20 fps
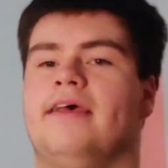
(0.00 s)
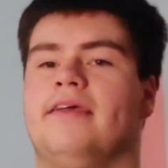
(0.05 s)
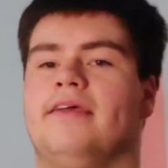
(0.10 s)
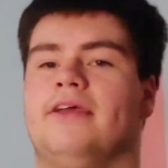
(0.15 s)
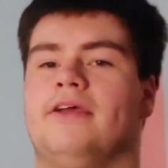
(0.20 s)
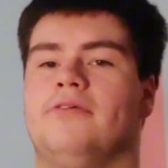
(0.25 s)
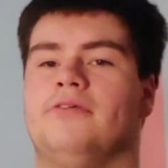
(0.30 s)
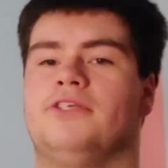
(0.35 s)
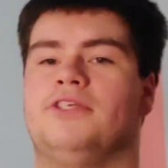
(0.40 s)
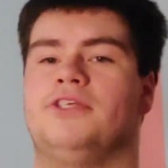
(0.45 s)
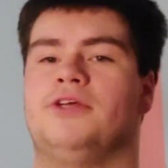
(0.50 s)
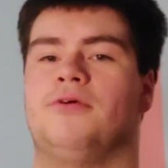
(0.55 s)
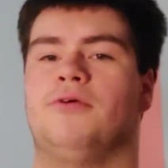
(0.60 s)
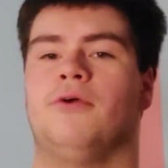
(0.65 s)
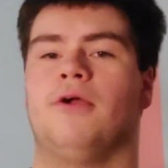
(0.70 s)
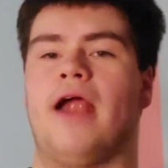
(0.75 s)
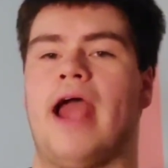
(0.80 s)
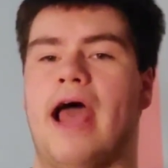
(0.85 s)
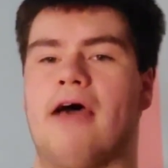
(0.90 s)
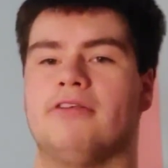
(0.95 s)
goes to
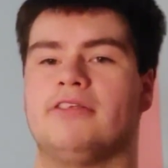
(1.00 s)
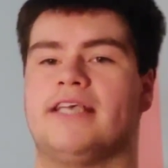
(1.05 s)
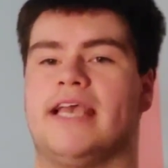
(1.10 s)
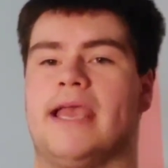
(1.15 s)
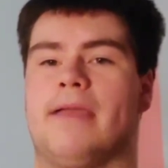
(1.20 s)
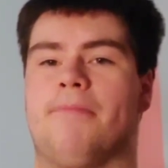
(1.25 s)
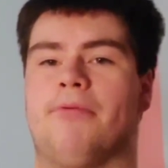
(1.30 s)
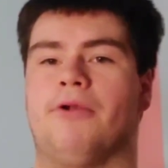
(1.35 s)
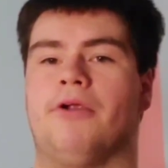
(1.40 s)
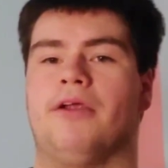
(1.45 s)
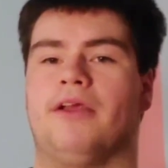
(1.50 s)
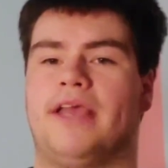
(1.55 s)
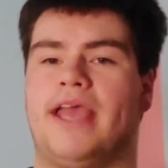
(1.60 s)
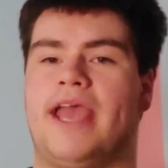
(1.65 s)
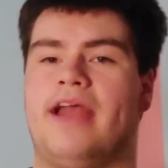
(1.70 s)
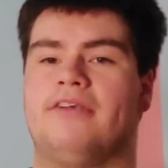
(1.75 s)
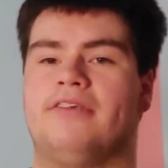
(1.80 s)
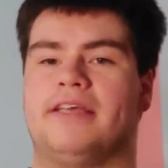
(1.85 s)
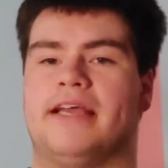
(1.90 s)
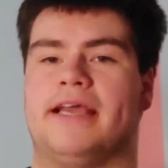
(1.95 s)
her housekeeper and
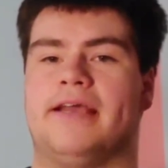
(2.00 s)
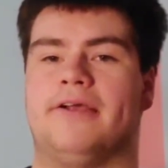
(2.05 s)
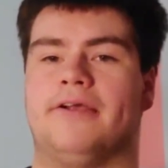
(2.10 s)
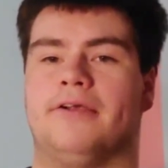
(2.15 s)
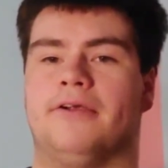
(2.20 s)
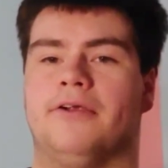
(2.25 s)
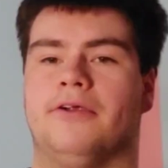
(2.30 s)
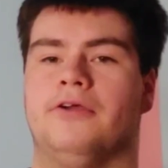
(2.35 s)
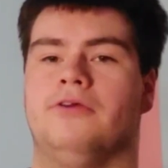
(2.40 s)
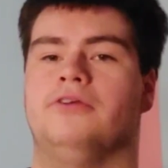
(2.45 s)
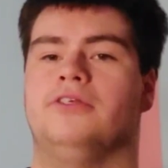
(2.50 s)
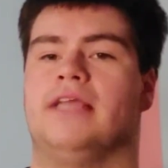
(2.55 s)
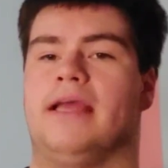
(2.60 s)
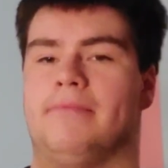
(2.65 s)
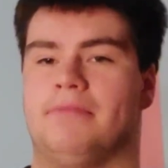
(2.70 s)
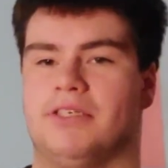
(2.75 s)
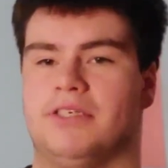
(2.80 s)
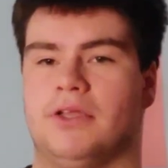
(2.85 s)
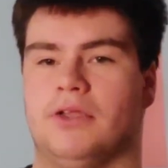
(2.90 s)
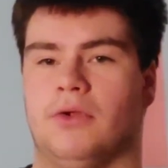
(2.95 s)
caretaker, whose
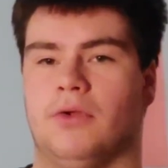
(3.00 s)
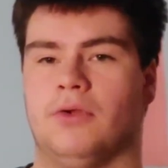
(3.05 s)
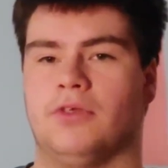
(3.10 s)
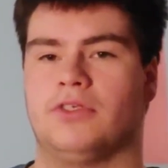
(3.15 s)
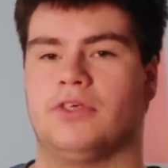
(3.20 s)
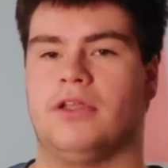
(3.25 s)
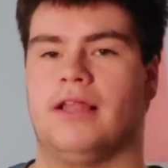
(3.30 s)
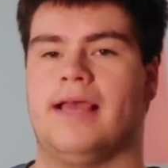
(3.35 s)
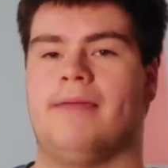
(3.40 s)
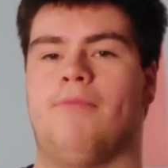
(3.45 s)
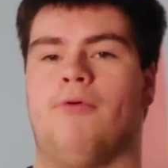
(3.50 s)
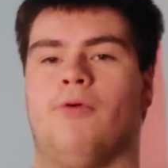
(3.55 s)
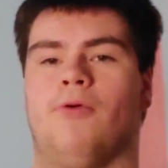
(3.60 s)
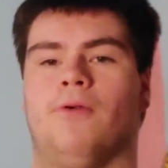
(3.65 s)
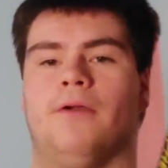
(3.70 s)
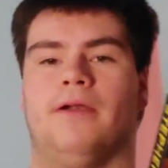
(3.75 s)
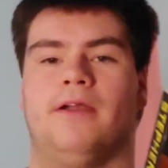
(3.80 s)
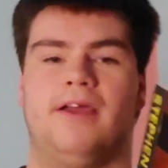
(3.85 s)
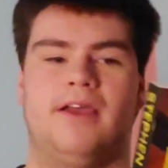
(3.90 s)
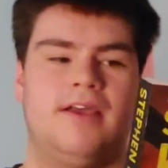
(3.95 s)
name is Dolores
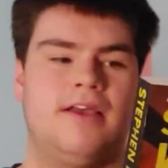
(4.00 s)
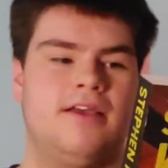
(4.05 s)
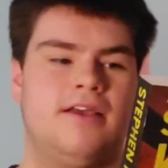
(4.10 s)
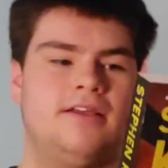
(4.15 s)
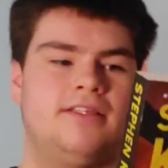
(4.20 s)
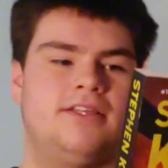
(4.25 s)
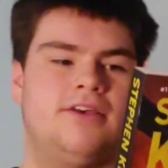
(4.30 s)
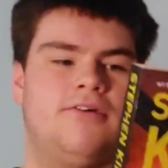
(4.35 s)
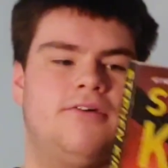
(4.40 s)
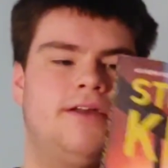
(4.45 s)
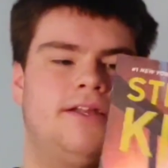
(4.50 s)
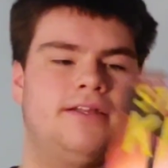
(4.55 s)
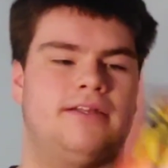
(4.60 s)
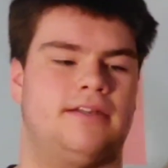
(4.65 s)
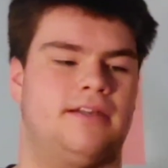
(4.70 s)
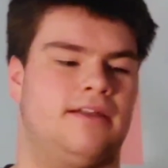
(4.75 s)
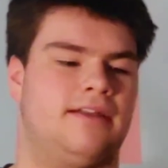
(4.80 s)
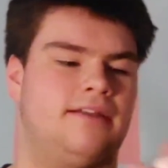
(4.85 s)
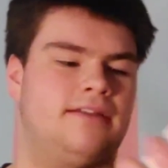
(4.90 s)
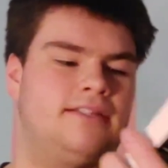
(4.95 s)
Claiborne. So
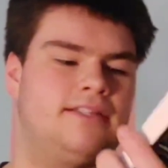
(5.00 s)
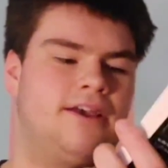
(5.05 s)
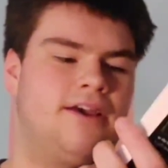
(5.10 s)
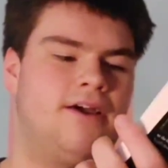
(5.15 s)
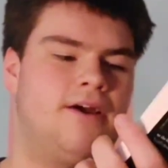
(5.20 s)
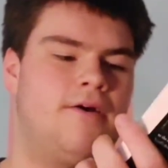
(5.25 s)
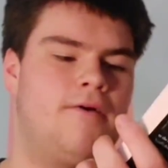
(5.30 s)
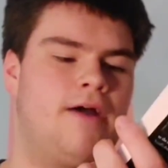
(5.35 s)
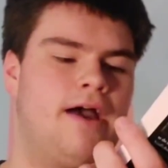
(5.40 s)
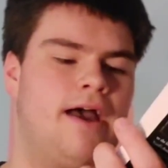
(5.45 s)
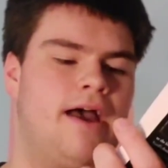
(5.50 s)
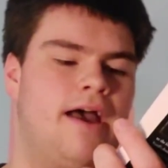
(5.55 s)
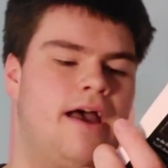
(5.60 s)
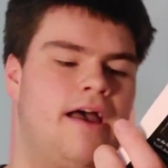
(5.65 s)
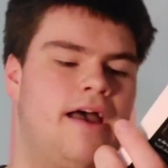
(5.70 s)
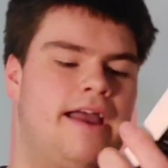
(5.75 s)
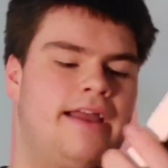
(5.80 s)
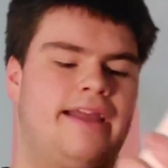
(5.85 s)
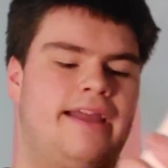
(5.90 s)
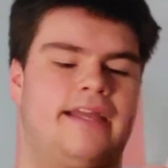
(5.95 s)

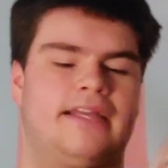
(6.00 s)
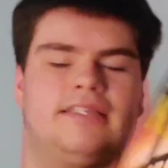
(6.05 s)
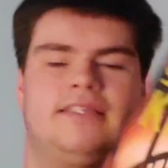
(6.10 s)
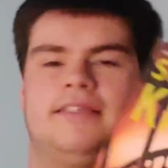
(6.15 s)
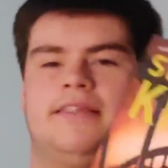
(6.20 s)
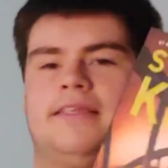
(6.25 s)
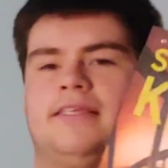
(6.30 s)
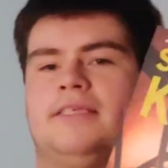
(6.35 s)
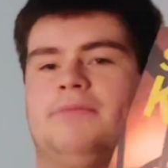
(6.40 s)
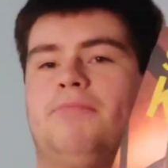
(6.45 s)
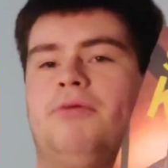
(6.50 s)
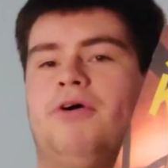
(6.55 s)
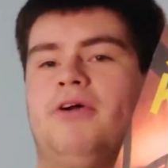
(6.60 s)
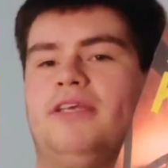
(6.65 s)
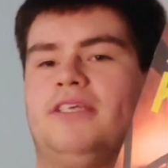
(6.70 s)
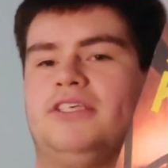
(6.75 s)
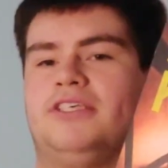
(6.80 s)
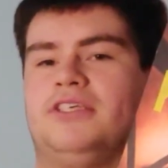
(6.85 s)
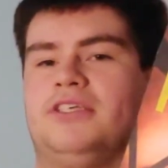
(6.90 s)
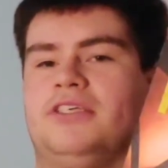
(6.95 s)
I guess this book
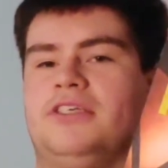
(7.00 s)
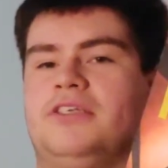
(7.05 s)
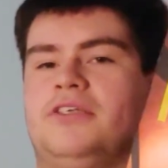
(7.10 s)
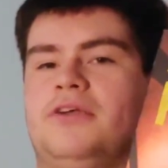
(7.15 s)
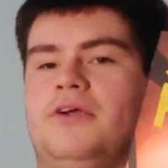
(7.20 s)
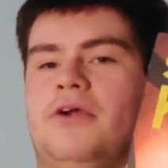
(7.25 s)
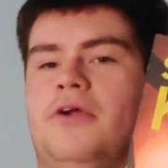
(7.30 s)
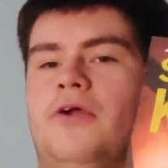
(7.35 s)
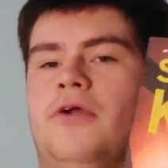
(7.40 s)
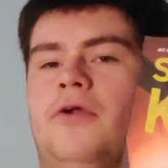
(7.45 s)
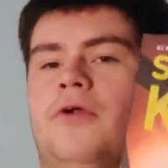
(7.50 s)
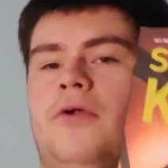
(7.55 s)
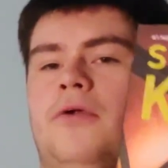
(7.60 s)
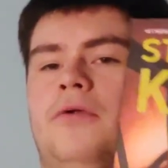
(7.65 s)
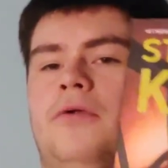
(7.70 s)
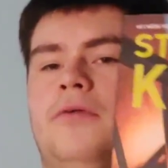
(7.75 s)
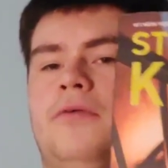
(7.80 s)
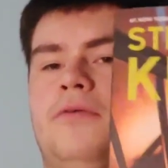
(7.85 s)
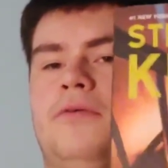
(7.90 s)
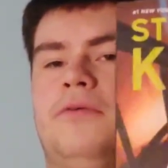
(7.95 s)
is just her,
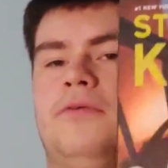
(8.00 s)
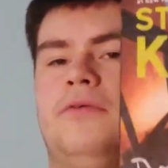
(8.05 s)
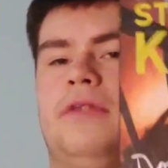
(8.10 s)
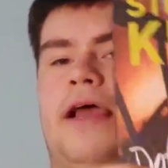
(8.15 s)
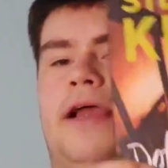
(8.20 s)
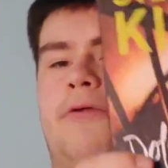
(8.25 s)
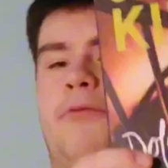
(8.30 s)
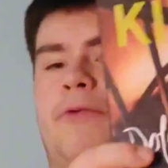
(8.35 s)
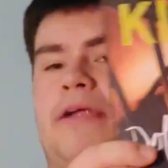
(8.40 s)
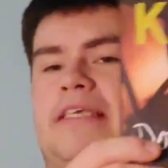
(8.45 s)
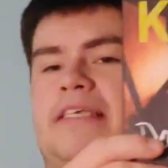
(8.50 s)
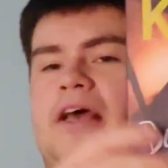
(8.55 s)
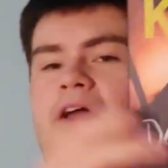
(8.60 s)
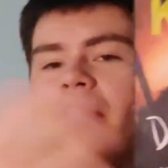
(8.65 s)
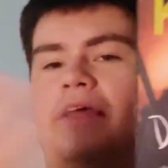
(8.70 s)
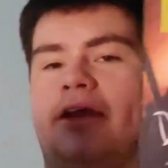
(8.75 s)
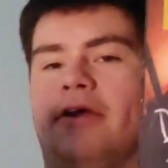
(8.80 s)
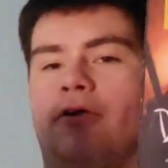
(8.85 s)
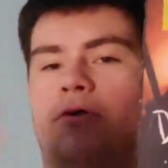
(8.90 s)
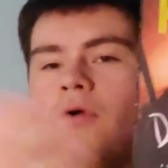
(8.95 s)
like,
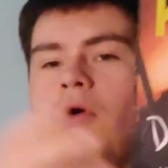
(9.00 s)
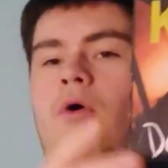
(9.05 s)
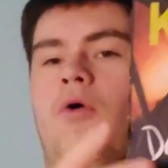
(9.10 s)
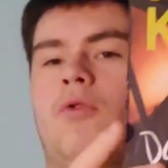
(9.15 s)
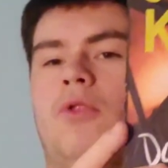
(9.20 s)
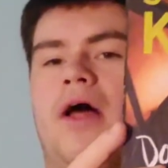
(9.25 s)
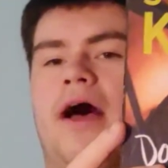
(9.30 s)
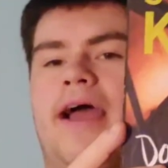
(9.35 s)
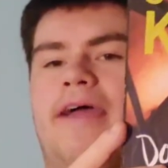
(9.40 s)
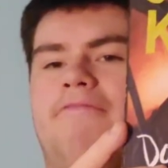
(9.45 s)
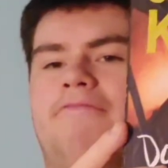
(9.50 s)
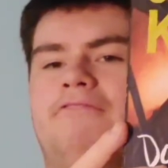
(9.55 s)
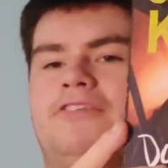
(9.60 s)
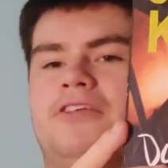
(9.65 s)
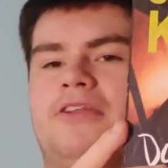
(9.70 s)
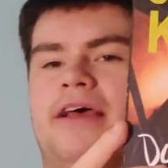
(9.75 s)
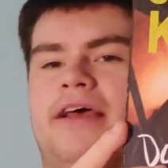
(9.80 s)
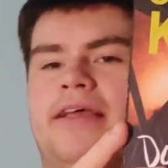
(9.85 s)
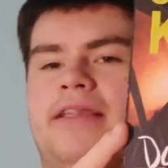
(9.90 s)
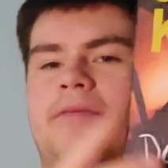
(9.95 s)
retelling her whole life to,
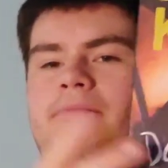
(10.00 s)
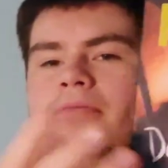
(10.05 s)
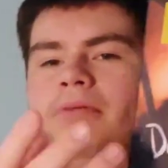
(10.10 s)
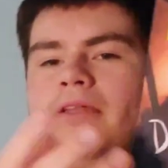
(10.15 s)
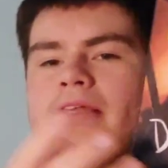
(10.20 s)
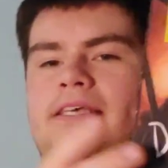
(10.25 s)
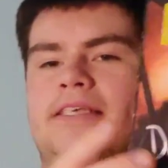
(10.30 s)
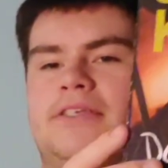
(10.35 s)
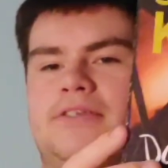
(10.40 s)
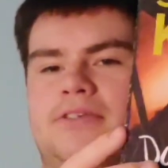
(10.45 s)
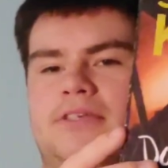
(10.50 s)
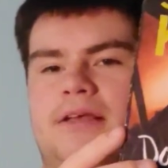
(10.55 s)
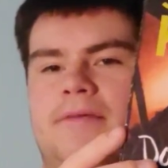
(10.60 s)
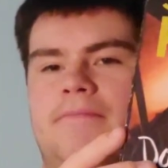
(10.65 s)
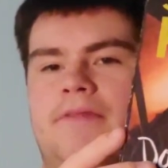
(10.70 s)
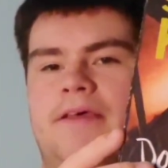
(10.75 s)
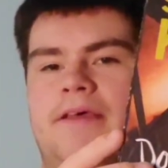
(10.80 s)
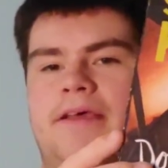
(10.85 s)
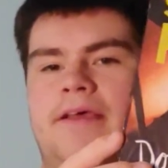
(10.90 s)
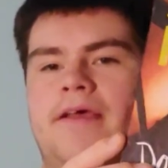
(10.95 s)
like, the police or
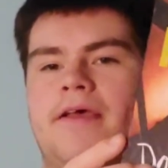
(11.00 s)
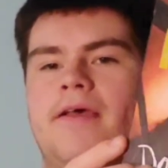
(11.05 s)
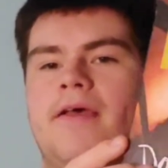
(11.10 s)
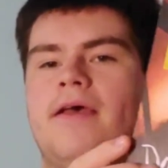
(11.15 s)
something.